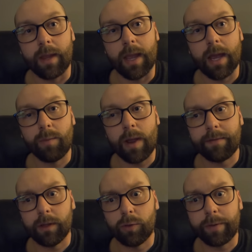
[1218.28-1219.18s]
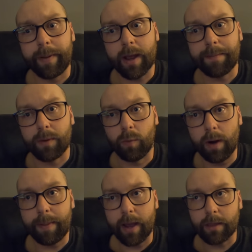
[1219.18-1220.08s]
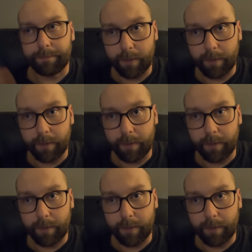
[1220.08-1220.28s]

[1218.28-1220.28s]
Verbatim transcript: and we have a load to pick up in Winnipeg the